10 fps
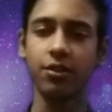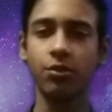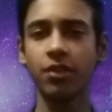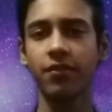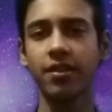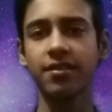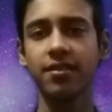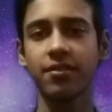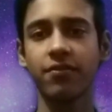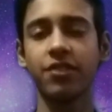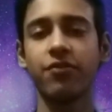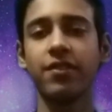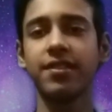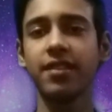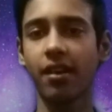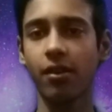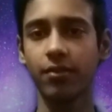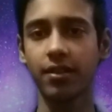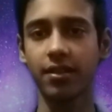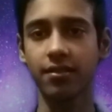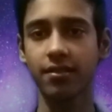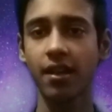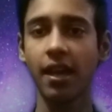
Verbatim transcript: universe which we see around us